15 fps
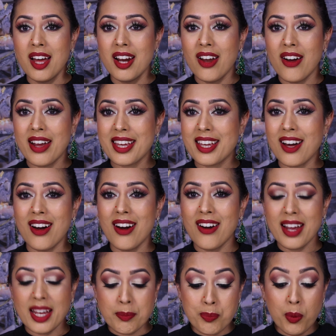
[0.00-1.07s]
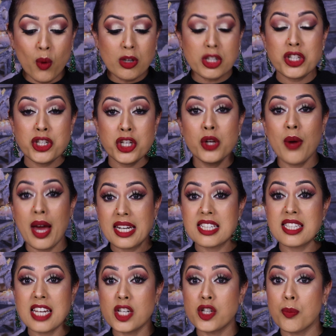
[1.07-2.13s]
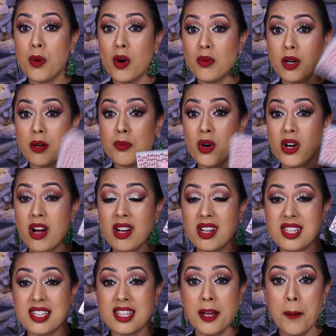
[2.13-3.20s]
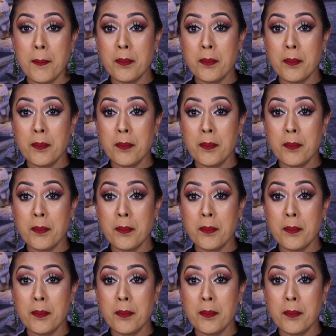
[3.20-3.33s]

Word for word: Like I bought two Anastasia pro products,